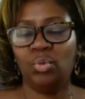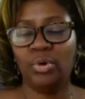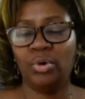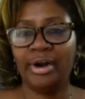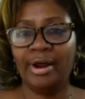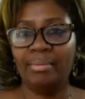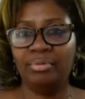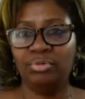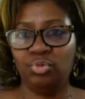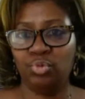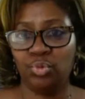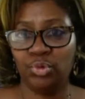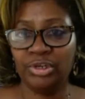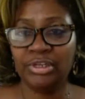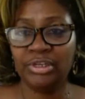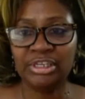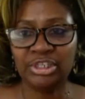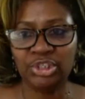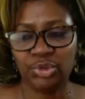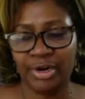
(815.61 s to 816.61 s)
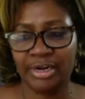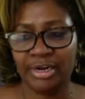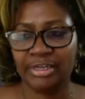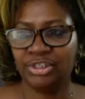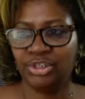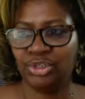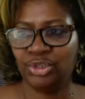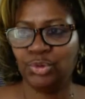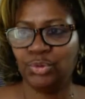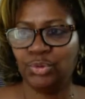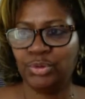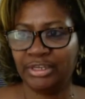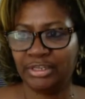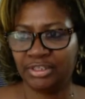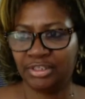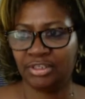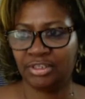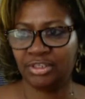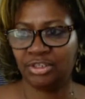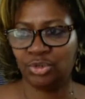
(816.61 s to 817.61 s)
what I'm really trying to do
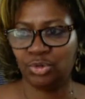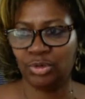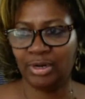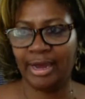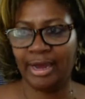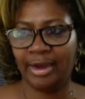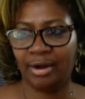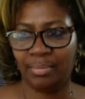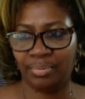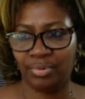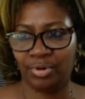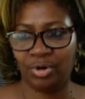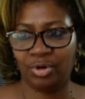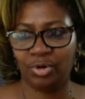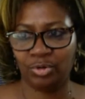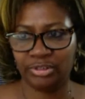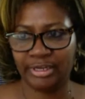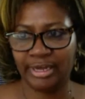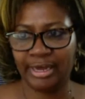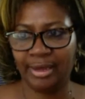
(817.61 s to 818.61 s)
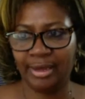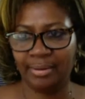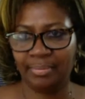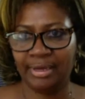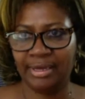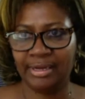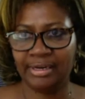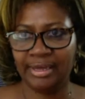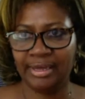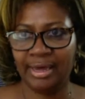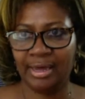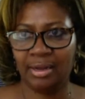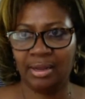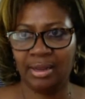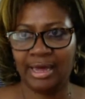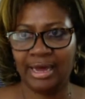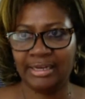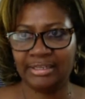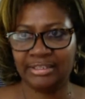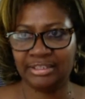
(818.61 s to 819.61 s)
is to do like a prototype and kind of
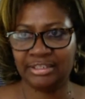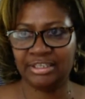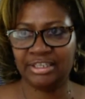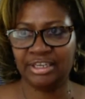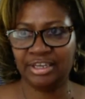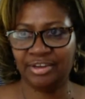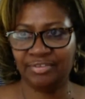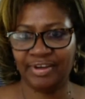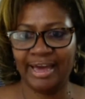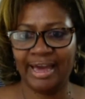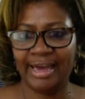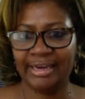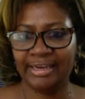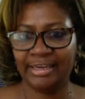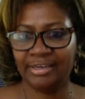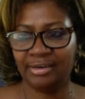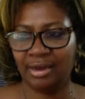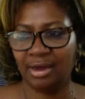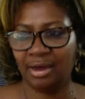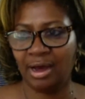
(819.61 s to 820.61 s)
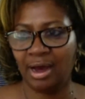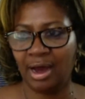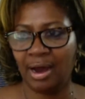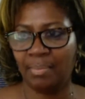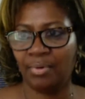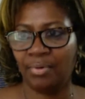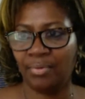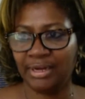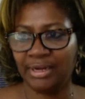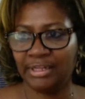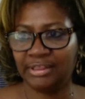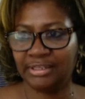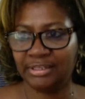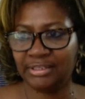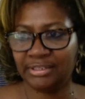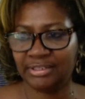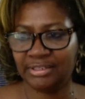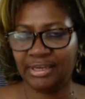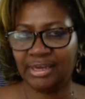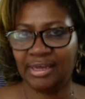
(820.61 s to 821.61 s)
like see if I can operate
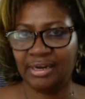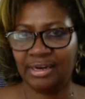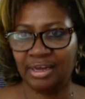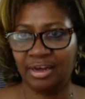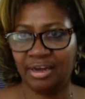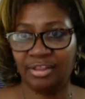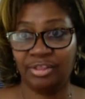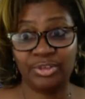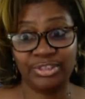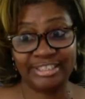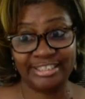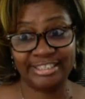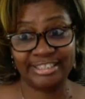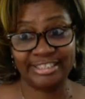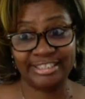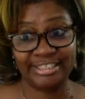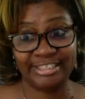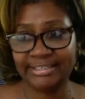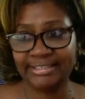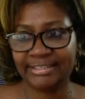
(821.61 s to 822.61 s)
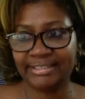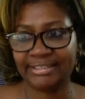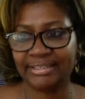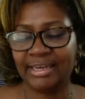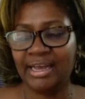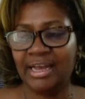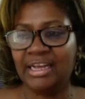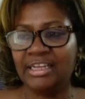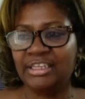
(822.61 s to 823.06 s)
this in other cities.